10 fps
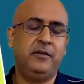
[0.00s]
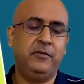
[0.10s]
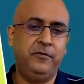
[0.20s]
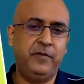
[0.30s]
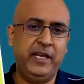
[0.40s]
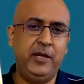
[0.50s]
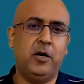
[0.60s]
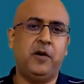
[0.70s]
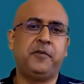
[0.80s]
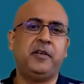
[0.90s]
very
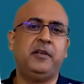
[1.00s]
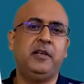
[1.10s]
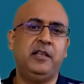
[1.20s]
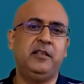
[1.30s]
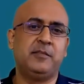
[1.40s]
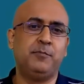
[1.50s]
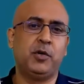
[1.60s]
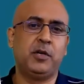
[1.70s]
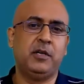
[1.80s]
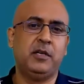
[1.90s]
often in this book,